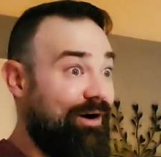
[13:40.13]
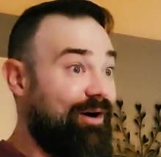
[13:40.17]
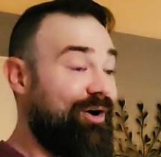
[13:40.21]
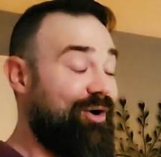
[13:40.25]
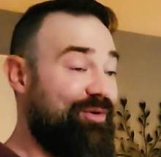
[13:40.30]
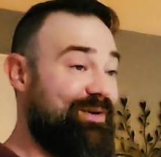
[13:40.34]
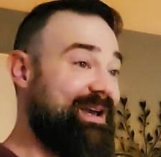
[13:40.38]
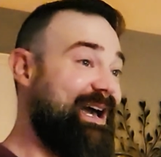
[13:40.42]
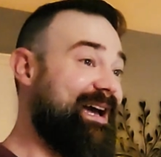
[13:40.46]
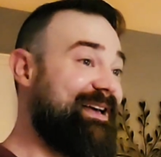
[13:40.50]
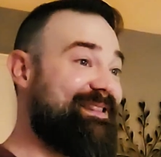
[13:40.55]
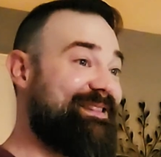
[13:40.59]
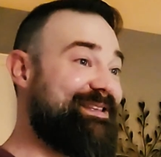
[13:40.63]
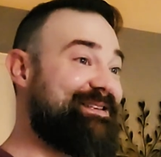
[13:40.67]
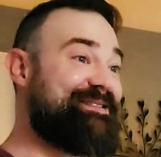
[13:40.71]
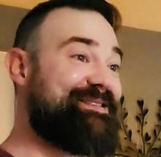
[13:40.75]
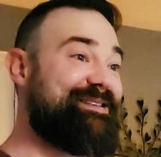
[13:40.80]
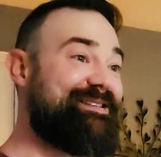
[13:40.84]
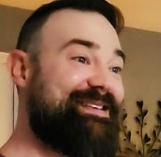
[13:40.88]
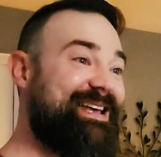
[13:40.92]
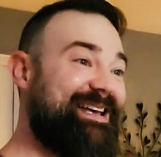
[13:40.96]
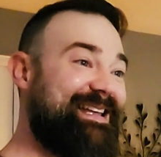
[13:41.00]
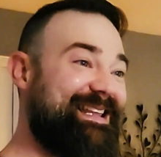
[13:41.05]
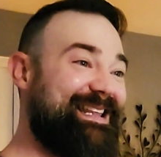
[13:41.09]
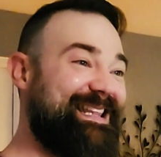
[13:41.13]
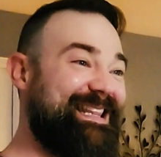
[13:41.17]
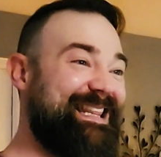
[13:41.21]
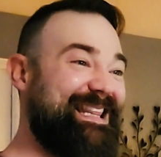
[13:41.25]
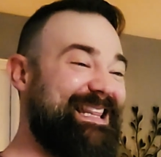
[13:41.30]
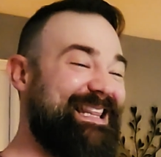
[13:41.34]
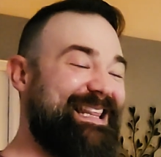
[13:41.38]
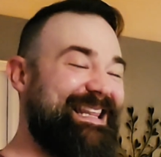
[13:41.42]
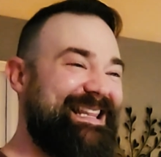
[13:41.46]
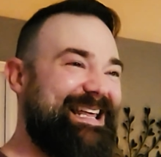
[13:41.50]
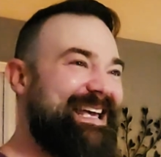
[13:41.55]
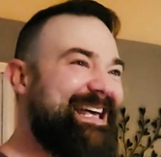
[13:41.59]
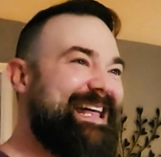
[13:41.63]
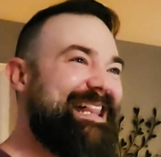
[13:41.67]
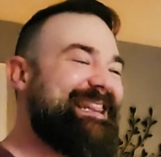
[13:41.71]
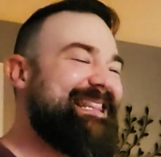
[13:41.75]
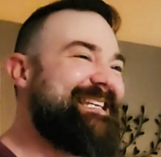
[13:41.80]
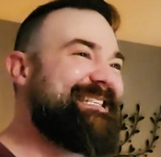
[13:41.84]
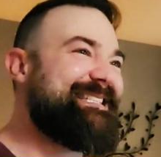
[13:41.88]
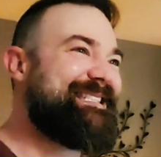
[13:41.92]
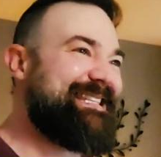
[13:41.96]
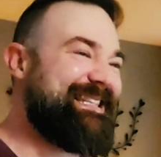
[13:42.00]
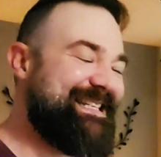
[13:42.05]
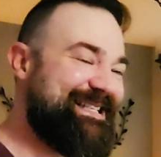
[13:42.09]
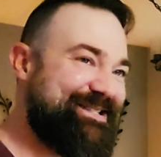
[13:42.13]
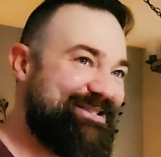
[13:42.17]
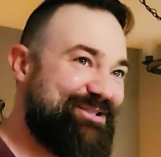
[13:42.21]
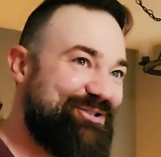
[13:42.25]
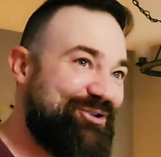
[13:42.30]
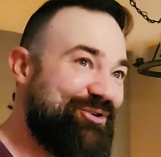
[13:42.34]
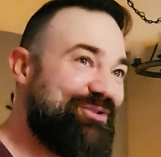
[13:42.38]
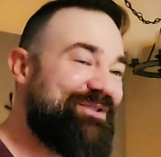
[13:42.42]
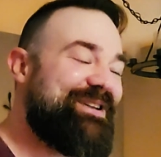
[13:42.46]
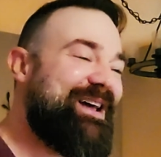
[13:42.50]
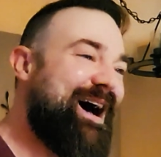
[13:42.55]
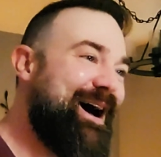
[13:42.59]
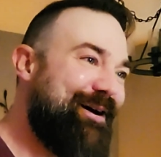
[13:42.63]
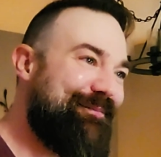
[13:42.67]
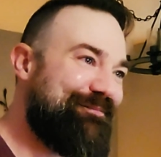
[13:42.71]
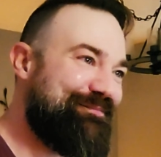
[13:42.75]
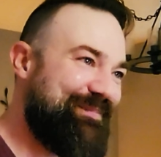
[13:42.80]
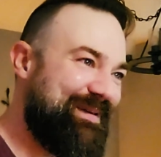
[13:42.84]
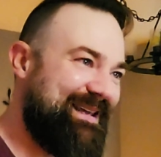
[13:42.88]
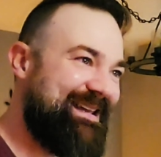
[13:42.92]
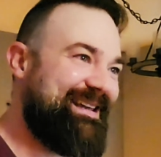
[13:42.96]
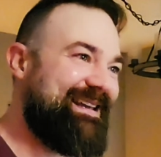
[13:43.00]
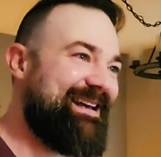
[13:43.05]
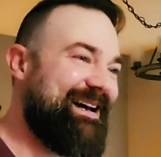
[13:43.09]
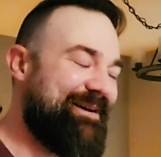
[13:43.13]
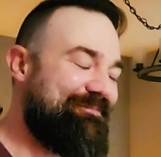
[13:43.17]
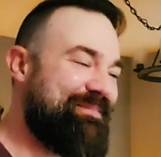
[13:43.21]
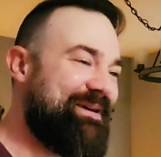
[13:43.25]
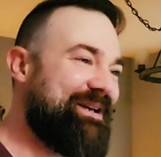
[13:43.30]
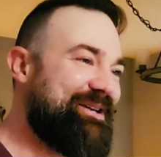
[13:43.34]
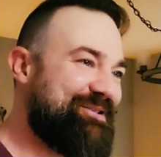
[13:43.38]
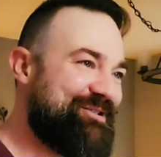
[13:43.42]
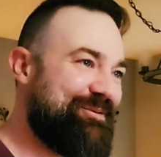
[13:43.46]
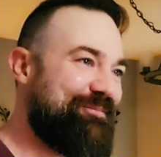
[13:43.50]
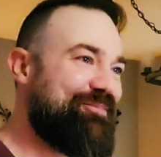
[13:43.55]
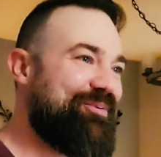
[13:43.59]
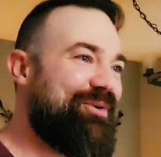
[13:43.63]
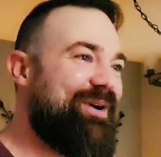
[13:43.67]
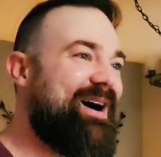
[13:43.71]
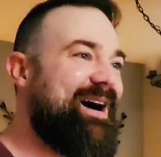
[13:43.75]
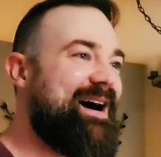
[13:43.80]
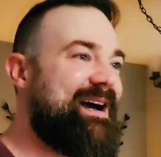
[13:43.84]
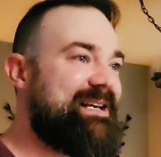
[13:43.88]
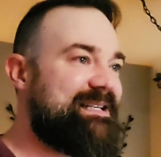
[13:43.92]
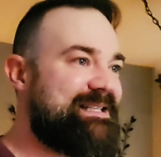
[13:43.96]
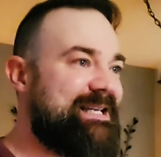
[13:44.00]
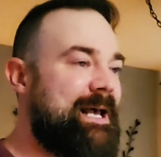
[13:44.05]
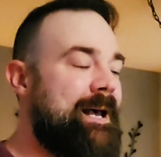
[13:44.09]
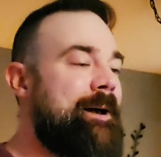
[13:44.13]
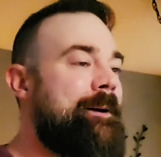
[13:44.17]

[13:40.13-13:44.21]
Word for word: Okay, this is this should not be a big surprise.